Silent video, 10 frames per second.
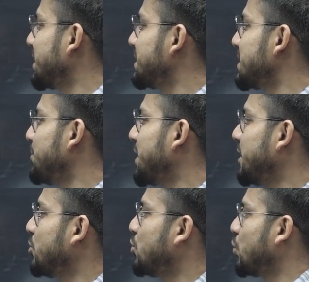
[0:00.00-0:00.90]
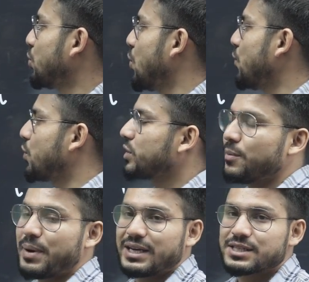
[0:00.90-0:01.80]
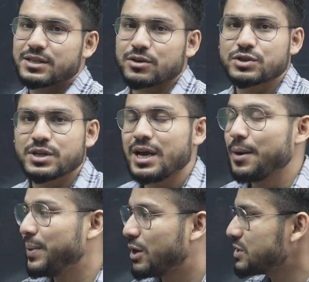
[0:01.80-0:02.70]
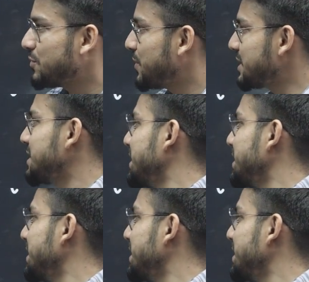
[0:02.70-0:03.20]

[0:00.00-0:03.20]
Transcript: reason I'm telling you don't go for the penny stocks? Because the first